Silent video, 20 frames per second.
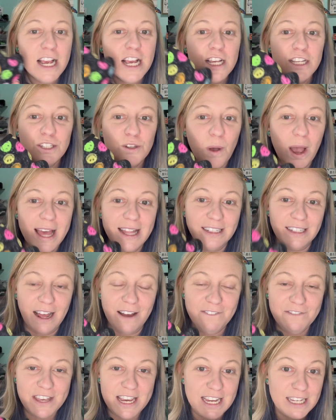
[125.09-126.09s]
So I
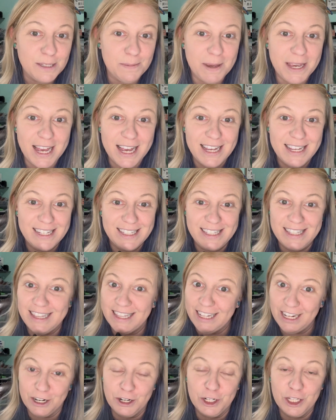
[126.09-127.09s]
love these because
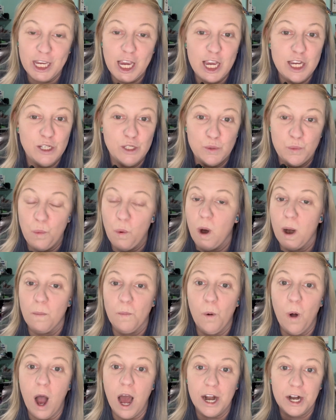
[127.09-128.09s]
literally I use warm
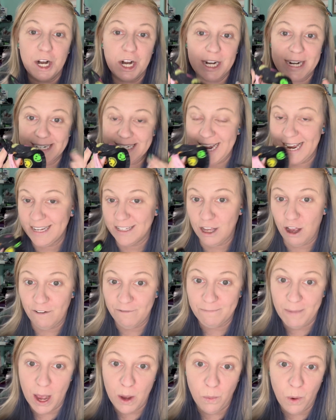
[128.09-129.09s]
water and it takes off
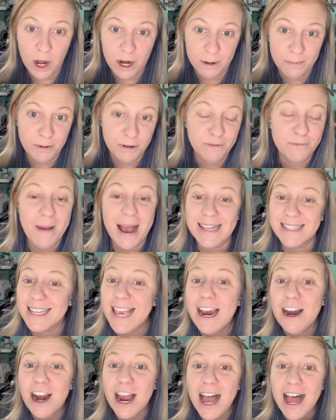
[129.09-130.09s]
my waterproof
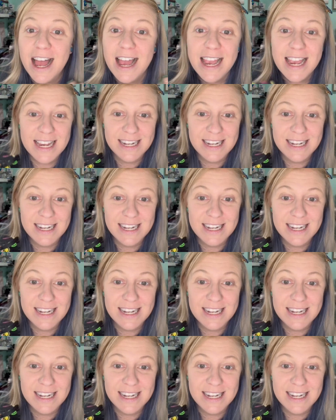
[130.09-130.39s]
mascara,